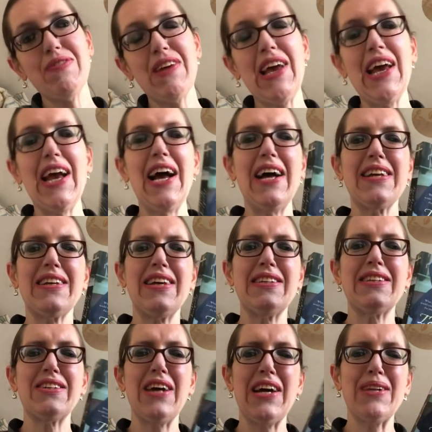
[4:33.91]
It had
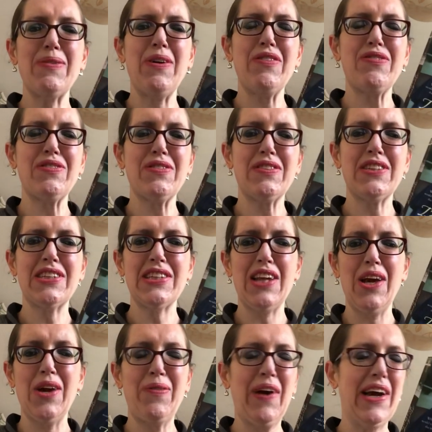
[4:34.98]
a bit of
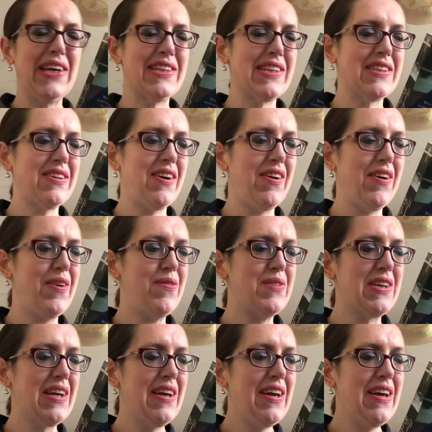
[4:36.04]
slow pace at times.